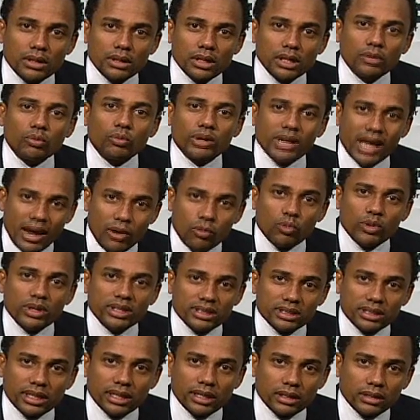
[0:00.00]
And when I
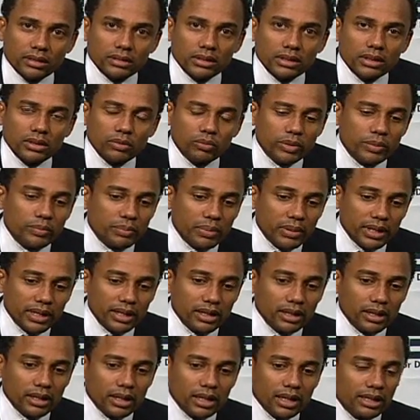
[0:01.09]
went there, we paid
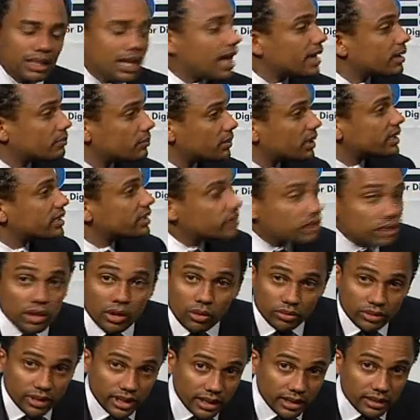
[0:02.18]
a, a lot of money to
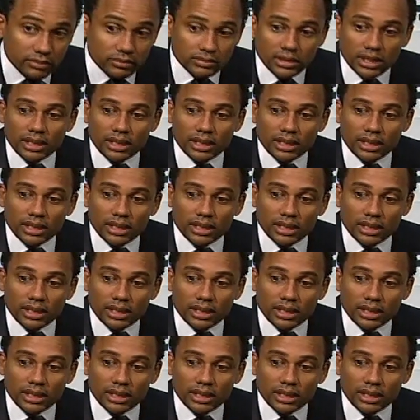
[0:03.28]
go there,